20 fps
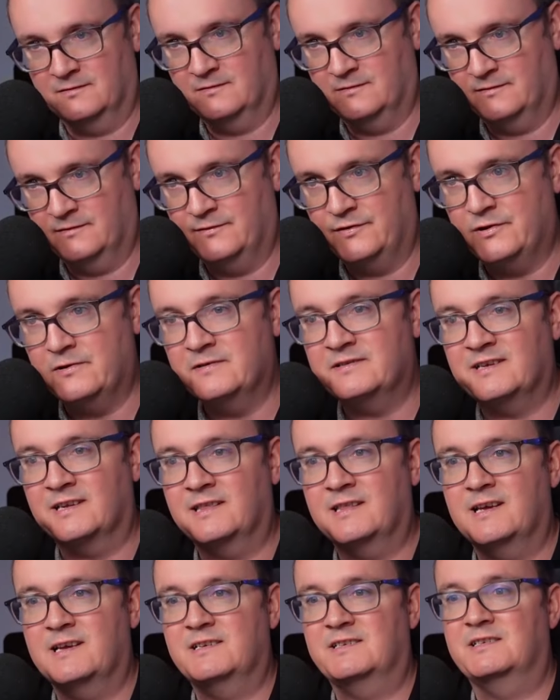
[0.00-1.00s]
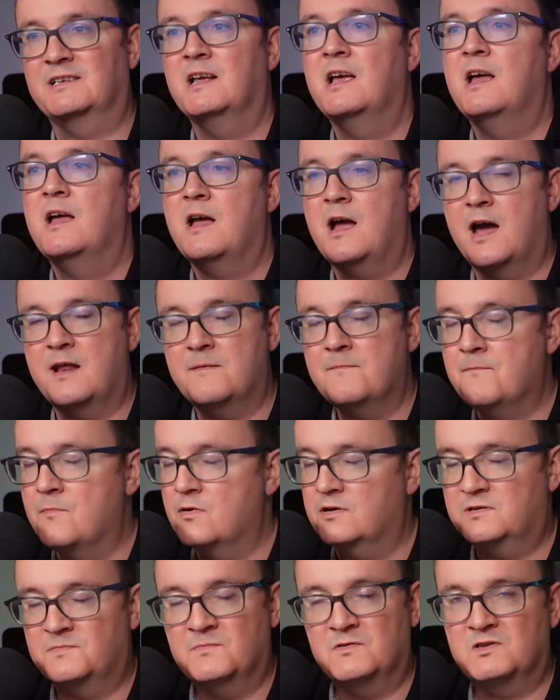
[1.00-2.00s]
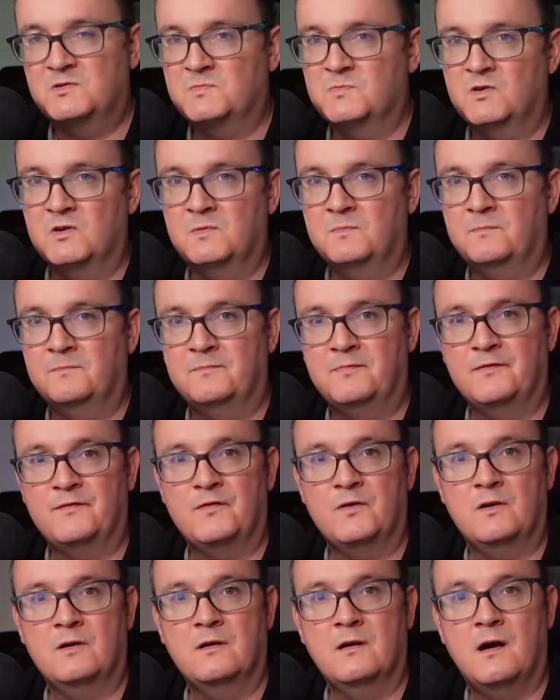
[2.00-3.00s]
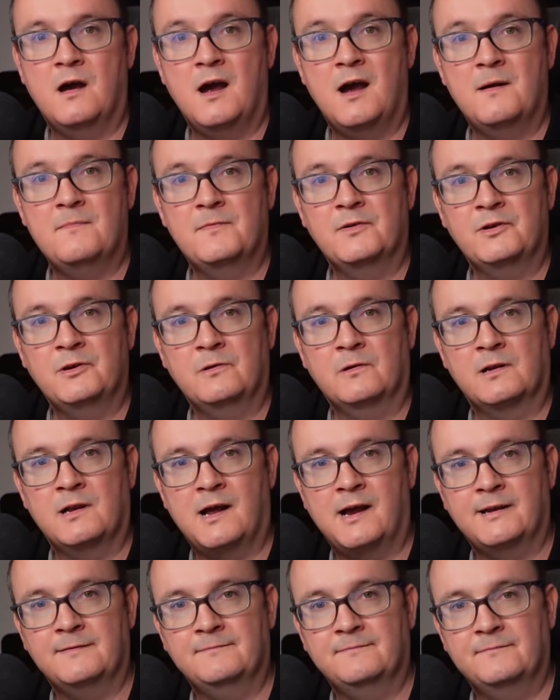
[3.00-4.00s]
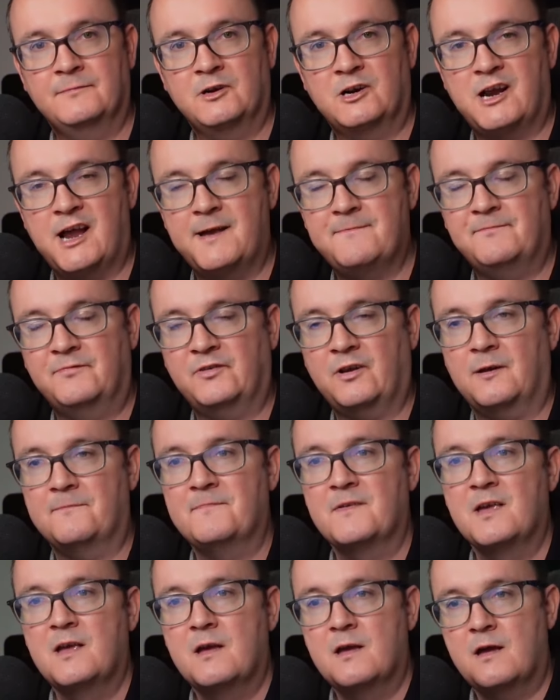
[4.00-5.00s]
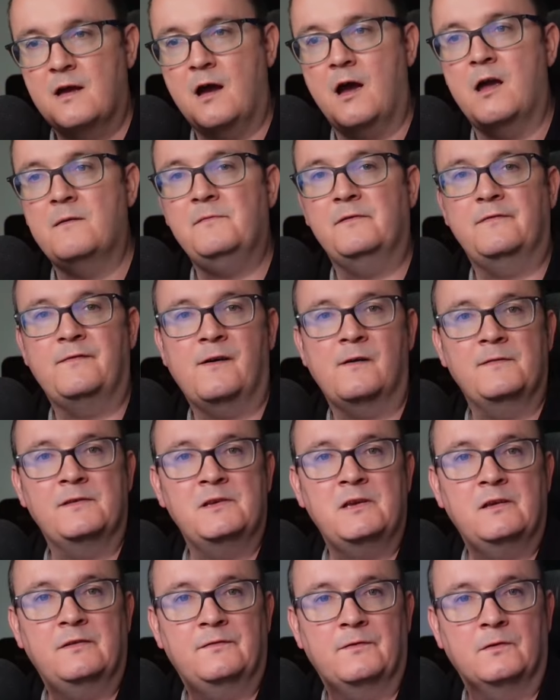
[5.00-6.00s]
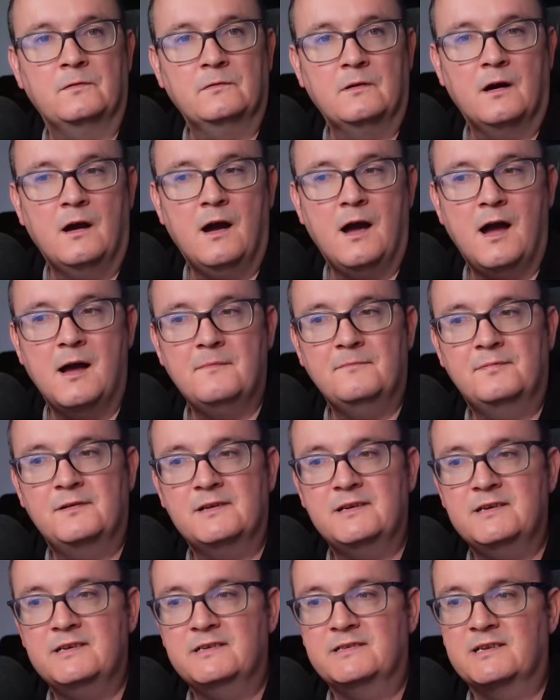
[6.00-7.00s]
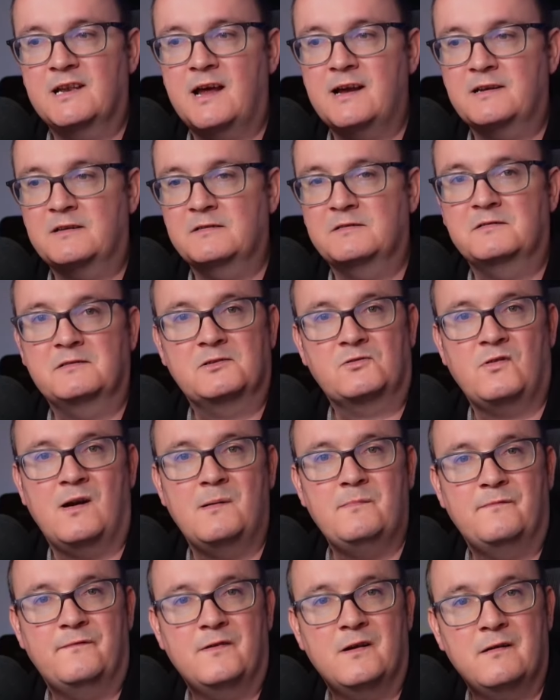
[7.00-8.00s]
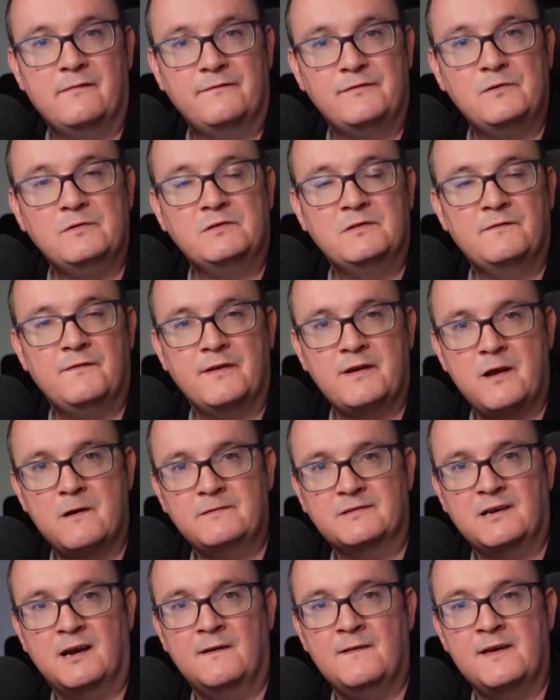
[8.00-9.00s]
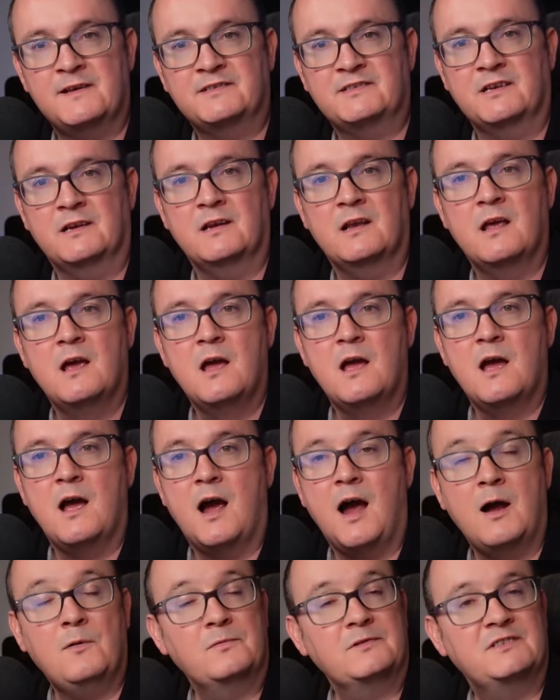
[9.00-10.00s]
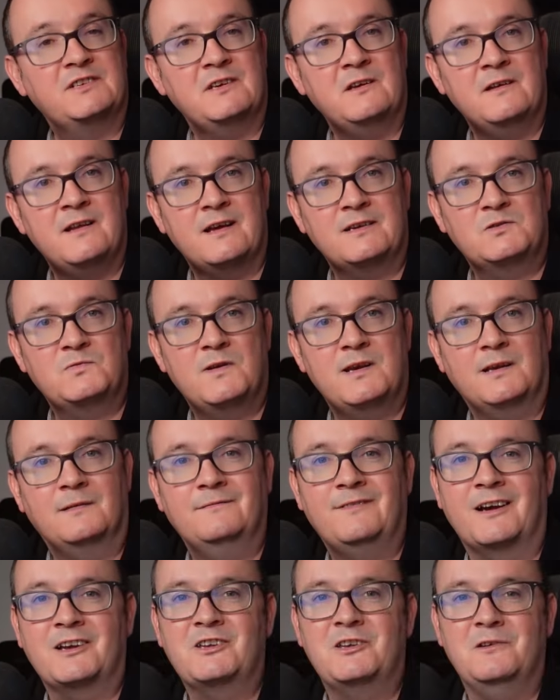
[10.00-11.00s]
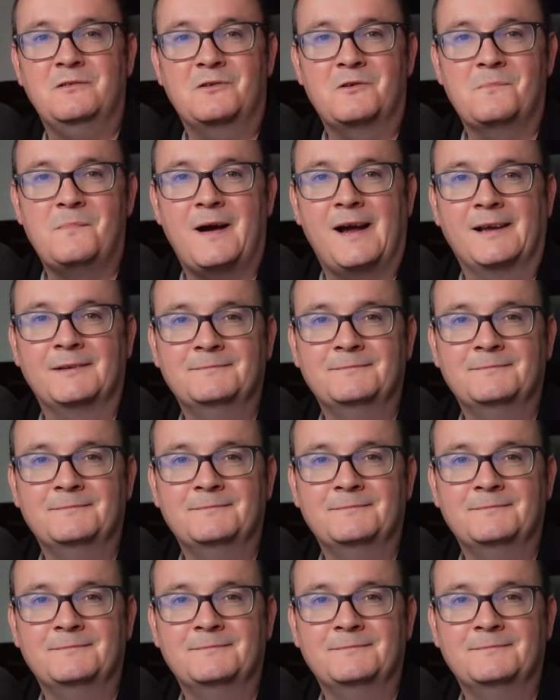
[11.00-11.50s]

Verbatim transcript: using this, I'd much, much more prefer uh, the new client. Okay, so I hope you found it useful and please like and subscribe for future videos like this and I will see you next week. Thank you. Goodbye.